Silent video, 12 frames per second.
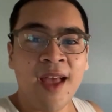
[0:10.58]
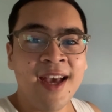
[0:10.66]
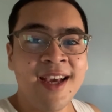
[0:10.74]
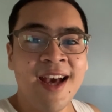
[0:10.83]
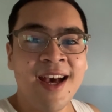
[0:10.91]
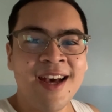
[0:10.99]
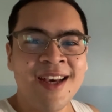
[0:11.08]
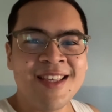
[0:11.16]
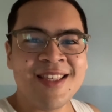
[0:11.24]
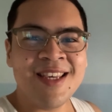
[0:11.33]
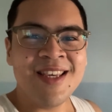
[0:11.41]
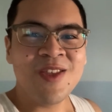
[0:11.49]
Hi guys,
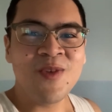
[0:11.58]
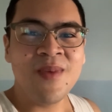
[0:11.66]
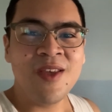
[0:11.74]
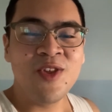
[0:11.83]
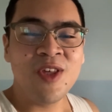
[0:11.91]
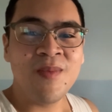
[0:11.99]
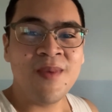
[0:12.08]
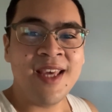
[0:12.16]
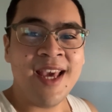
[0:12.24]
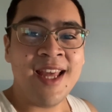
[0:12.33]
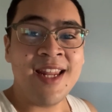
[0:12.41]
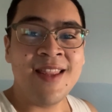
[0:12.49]
it's me Jimmy,
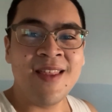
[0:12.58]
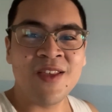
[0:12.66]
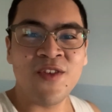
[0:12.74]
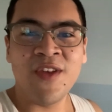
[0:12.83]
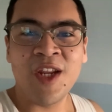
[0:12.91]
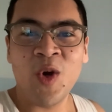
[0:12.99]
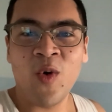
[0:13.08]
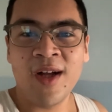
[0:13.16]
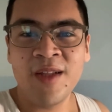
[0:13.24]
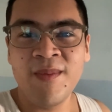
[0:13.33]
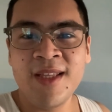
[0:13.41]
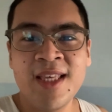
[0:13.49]
and in this video I'll
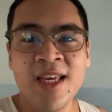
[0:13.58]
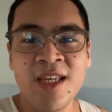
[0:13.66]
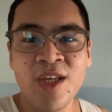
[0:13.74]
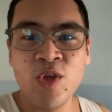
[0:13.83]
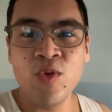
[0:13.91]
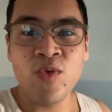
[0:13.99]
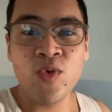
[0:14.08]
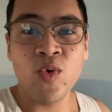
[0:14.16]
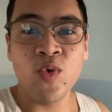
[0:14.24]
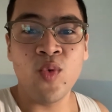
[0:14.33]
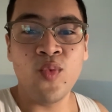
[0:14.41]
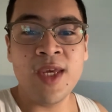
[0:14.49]
be taking you to
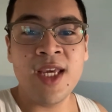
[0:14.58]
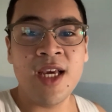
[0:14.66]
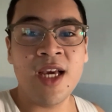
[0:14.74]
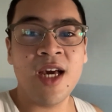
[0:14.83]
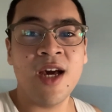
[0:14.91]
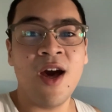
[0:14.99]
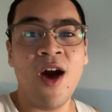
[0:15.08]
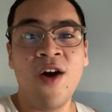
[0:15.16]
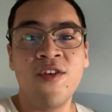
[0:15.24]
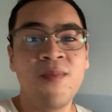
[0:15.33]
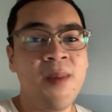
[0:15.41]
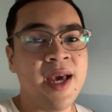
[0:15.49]
a week of
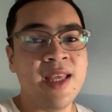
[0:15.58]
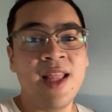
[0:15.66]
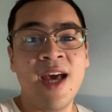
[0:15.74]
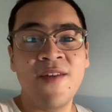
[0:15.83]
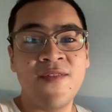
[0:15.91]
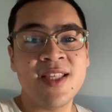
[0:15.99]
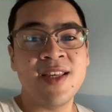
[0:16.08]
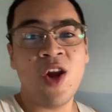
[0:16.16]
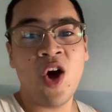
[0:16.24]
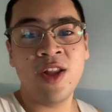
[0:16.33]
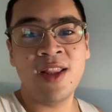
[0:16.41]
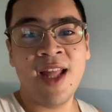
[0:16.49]
my life as an
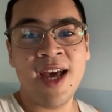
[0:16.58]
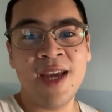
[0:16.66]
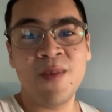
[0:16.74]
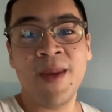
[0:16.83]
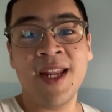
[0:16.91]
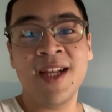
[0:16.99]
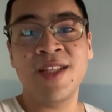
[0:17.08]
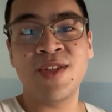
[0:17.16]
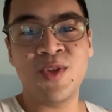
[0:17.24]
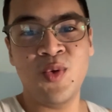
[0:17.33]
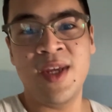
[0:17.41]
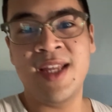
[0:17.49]
online medical
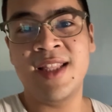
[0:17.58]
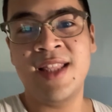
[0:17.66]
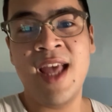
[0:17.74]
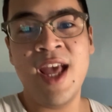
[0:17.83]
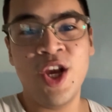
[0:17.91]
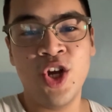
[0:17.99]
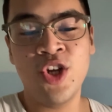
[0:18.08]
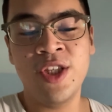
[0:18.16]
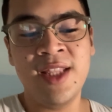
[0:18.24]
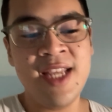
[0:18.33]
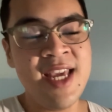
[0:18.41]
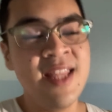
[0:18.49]
student,
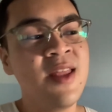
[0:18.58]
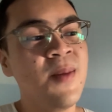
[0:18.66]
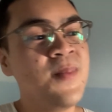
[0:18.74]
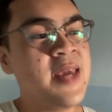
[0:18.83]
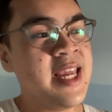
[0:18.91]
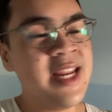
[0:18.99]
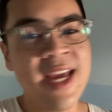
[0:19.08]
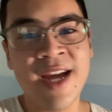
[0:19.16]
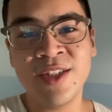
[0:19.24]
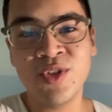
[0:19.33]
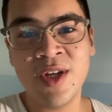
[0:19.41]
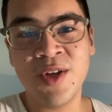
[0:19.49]
currently in the
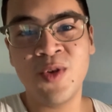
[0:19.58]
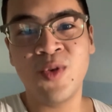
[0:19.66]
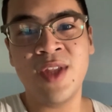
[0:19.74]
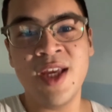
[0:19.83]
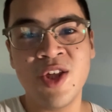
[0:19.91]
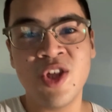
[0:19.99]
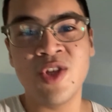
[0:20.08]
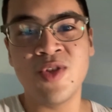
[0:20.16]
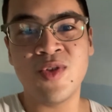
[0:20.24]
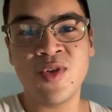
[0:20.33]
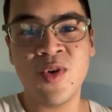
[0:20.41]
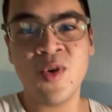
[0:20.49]
pediatric rotation.
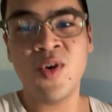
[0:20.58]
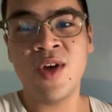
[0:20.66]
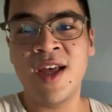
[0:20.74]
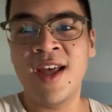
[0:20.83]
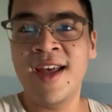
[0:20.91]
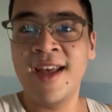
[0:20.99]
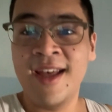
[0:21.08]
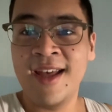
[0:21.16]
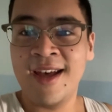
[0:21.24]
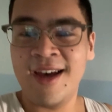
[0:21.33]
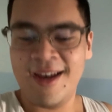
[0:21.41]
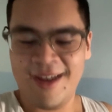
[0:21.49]
So
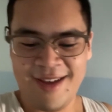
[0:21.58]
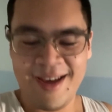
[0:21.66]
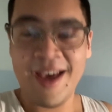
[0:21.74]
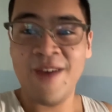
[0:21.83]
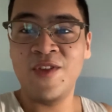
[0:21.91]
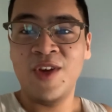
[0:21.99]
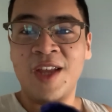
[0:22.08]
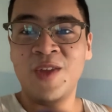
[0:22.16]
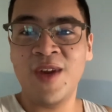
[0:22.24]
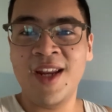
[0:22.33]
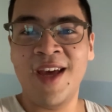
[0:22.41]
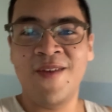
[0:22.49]
I have to get
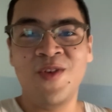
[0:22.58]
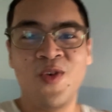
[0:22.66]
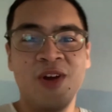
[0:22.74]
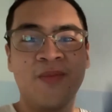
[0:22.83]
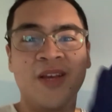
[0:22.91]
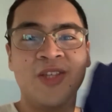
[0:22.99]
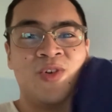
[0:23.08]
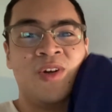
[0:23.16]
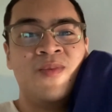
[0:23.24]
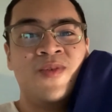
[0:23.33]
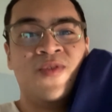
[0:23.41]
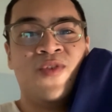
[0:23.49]
ready, I have to wear my
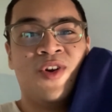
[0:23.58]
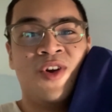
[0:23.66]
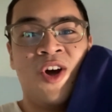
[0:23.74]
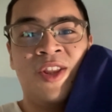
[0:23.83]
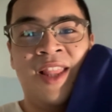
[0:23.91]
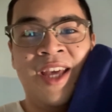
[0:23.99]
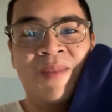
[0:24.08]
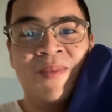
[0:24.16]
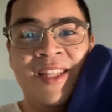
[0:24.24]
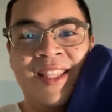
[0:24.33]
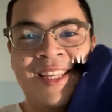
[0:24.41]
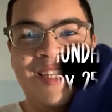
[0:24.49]
scrubs for online
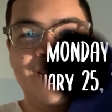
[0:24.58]
meeting.